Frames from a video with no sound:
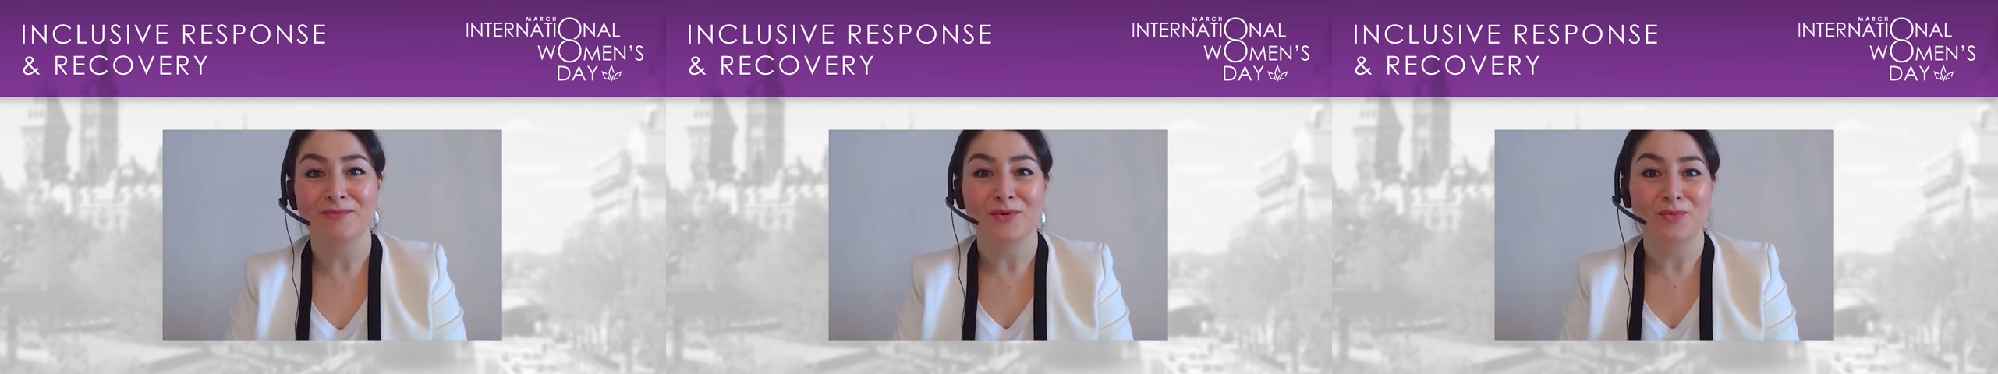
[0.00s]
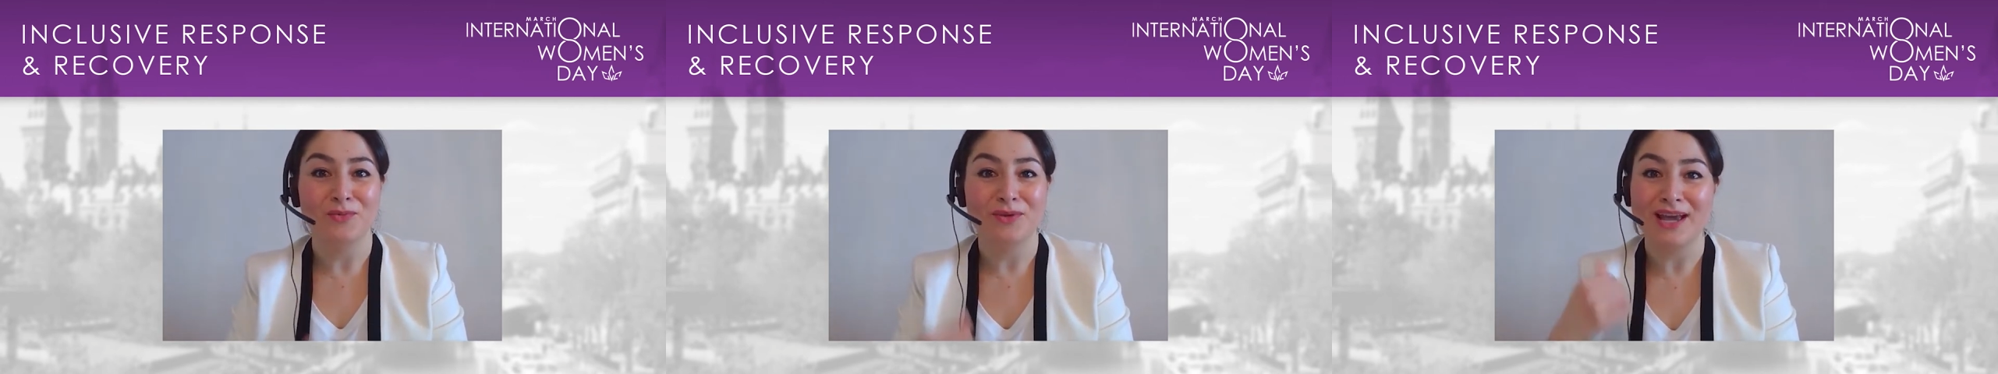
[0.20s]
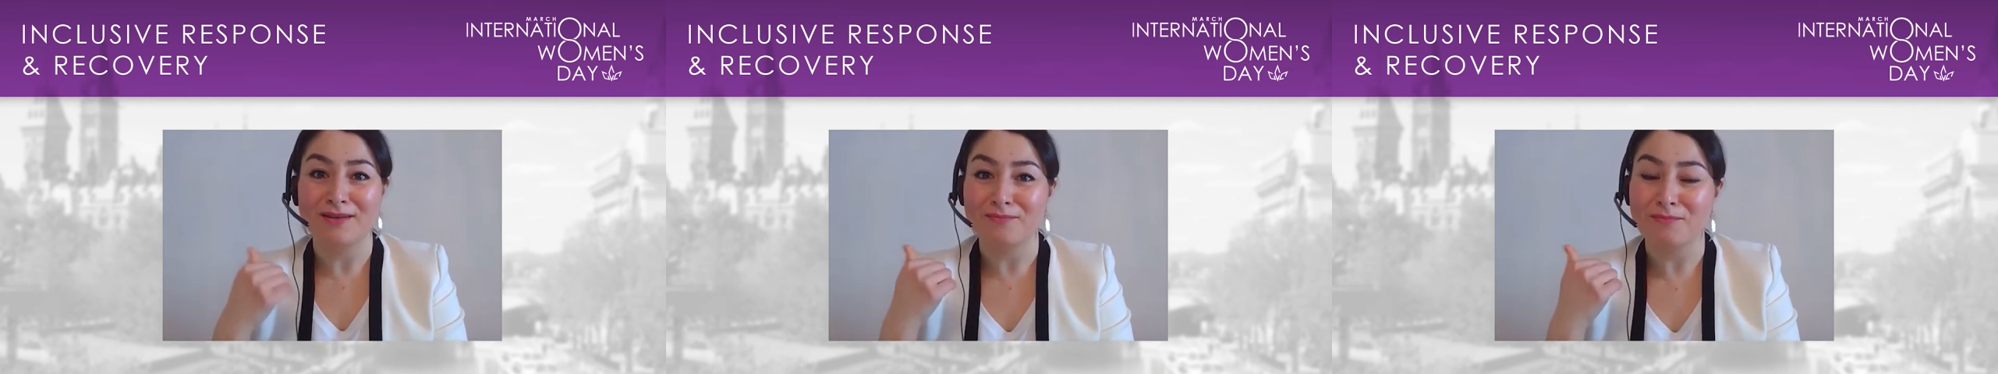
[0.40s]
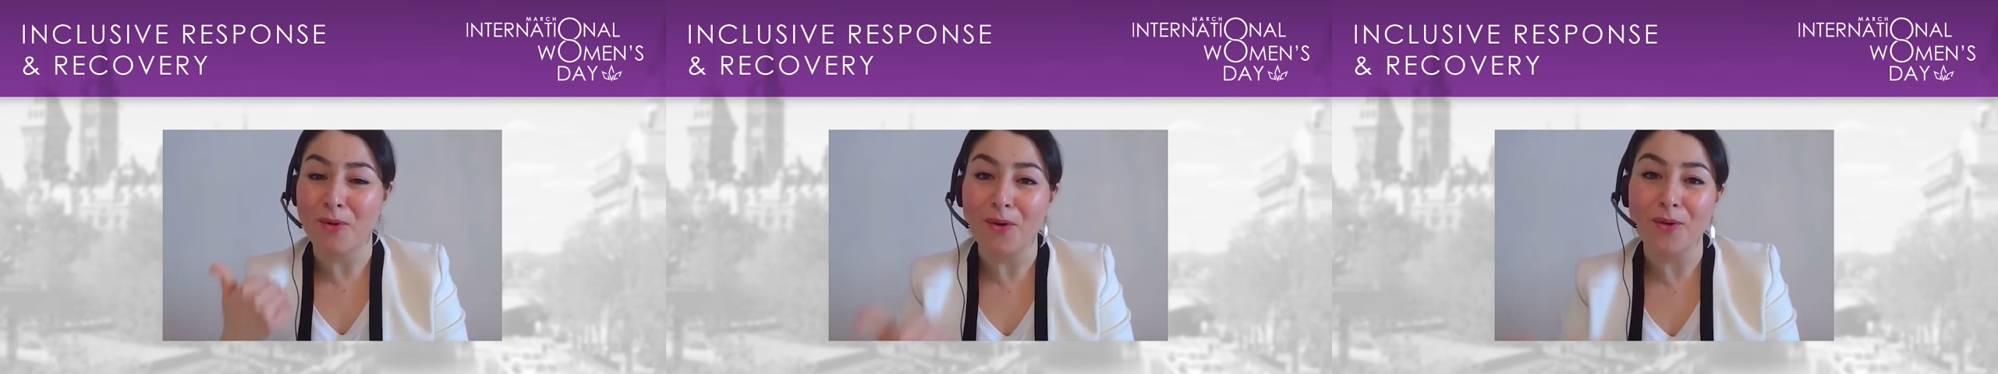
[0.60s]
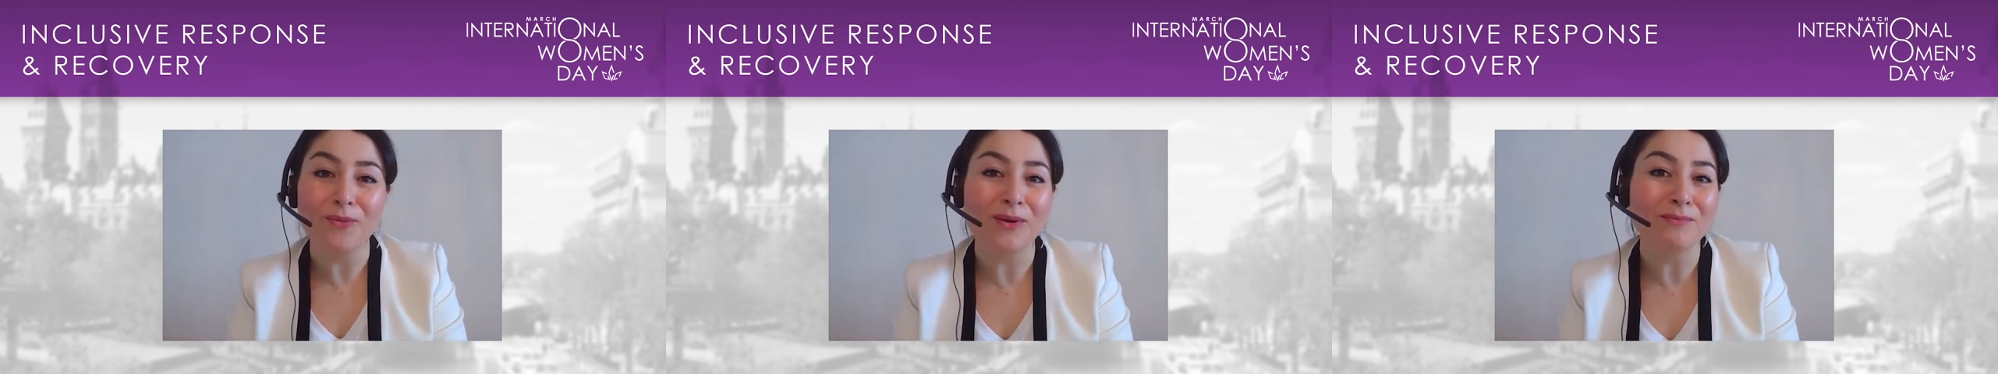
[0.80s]
we had
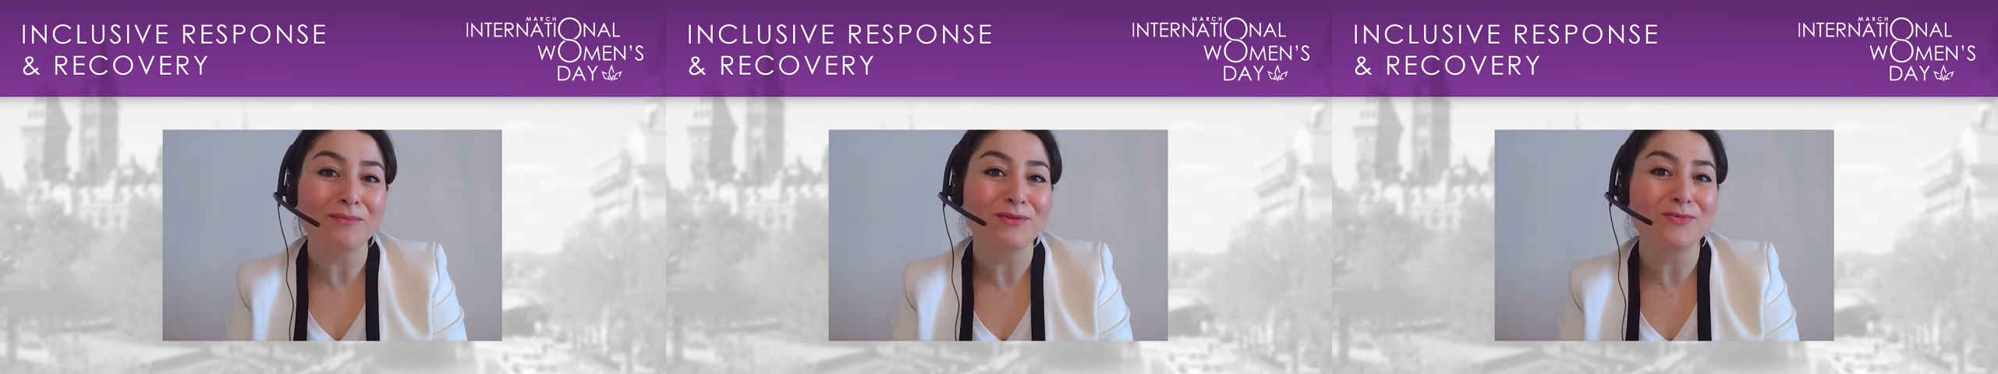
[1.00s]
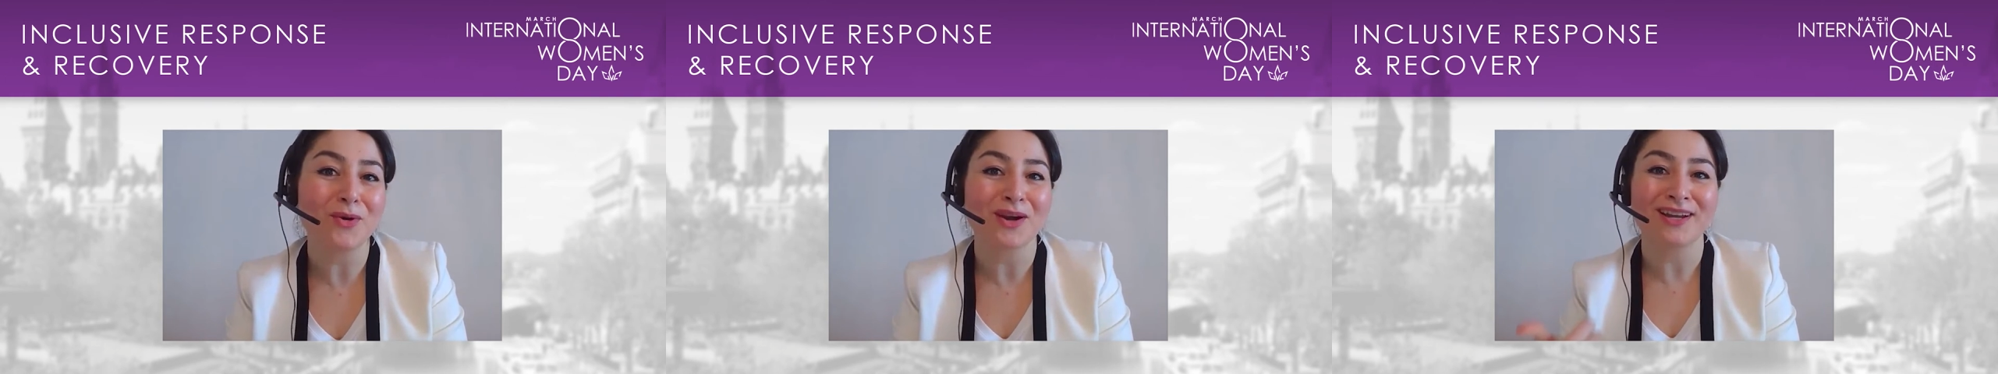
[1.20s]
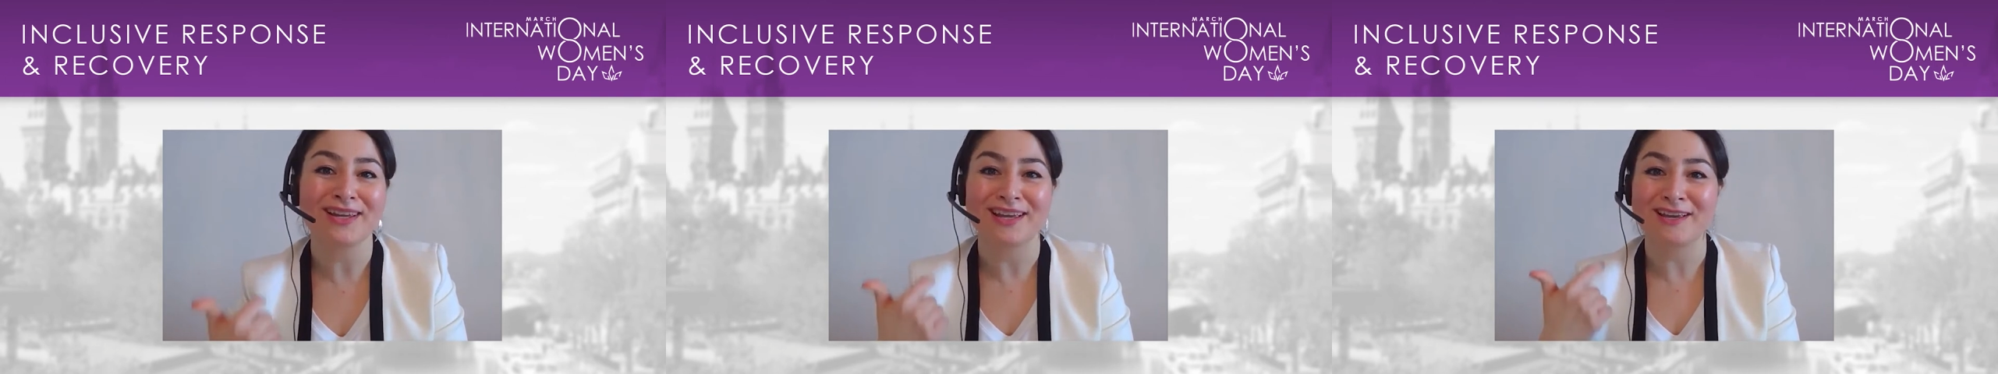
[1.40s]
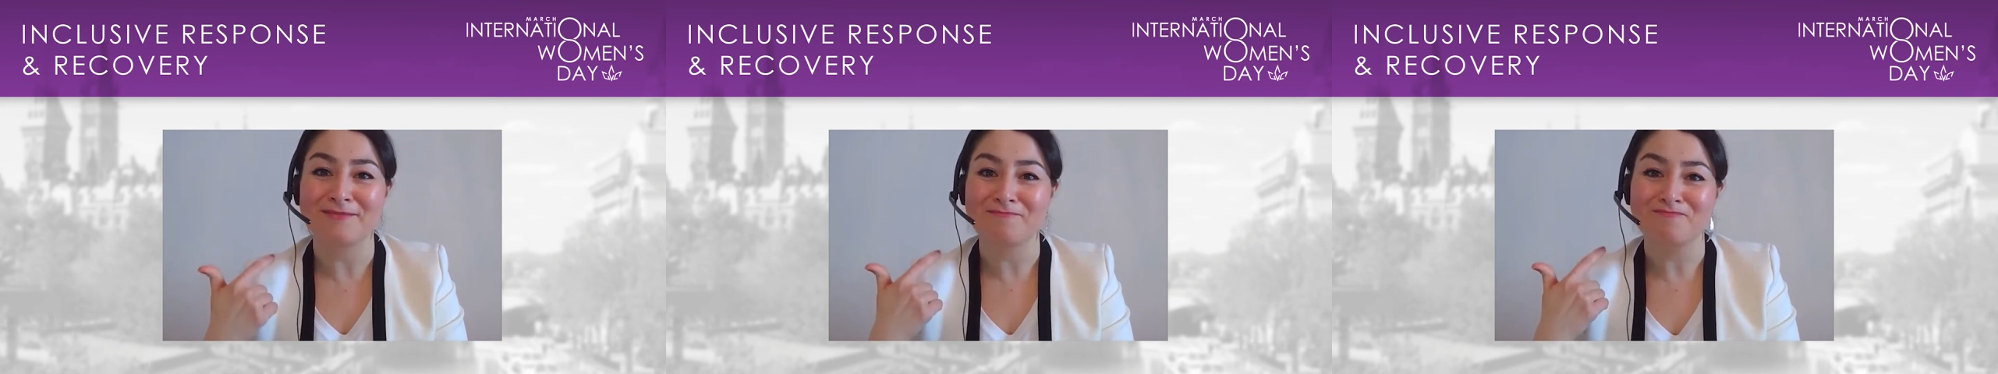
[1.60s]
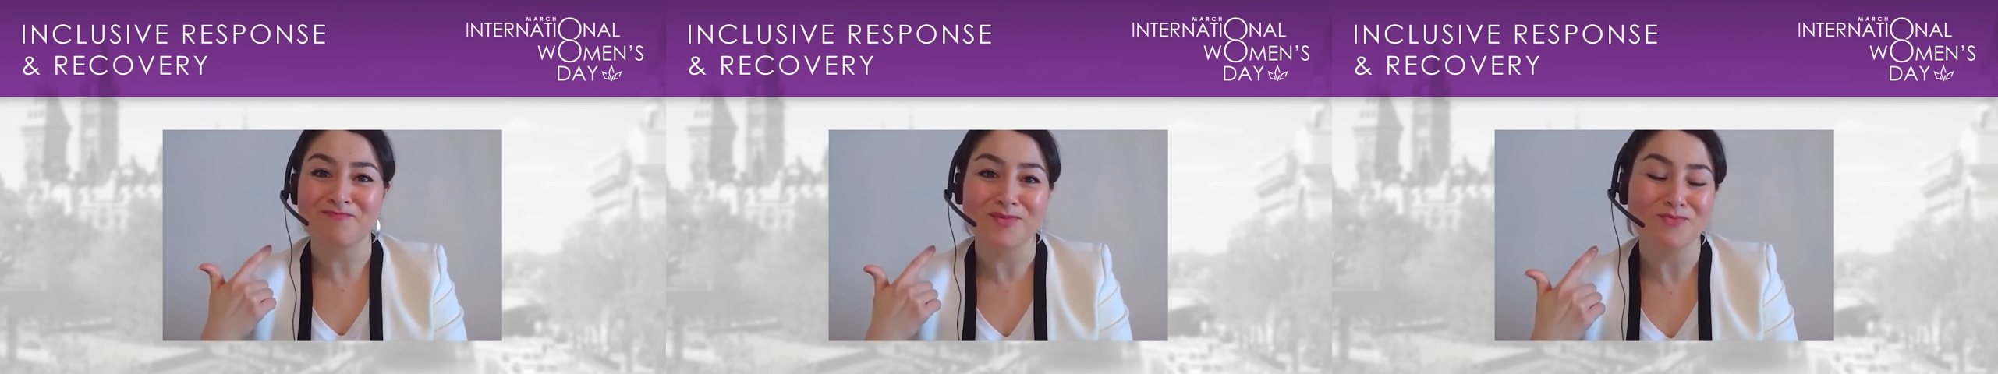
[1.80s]
more women working,